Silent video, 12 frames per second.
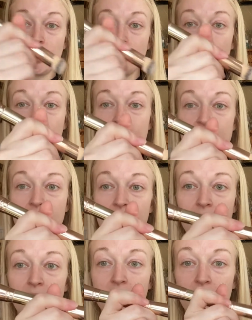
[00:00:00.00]

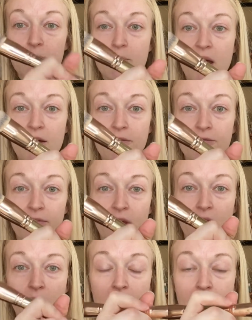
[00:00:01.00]
Using the Buff
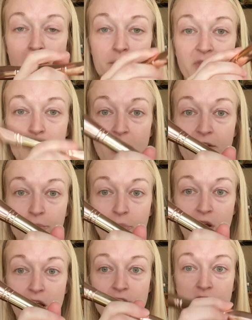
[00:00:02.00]

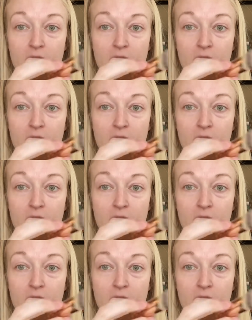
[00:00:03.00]
brush,